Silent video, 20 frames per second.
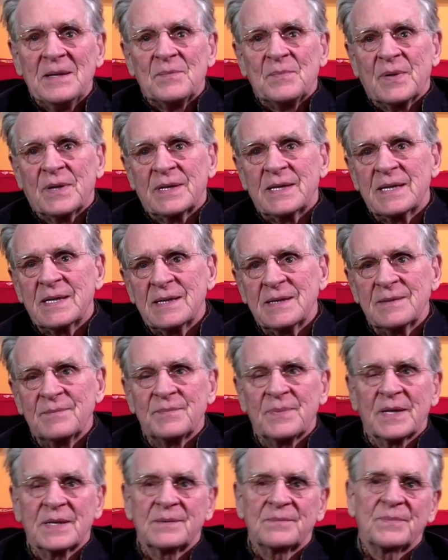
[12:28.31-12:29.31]
But he,
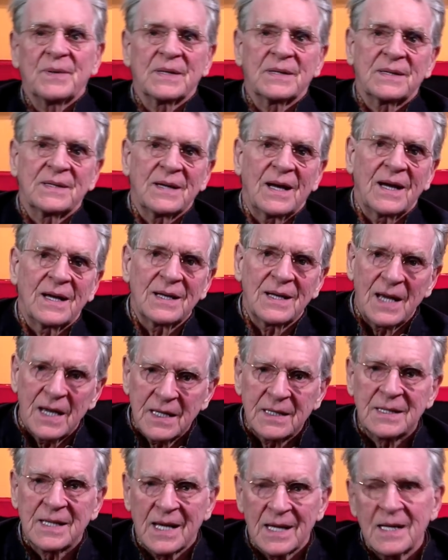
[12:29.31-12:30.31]
but but I
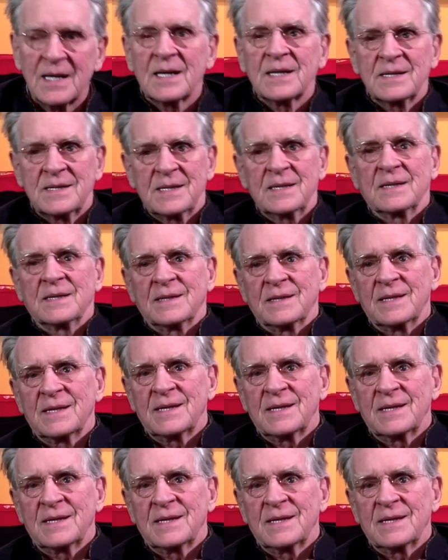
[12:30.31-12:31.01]
like that idea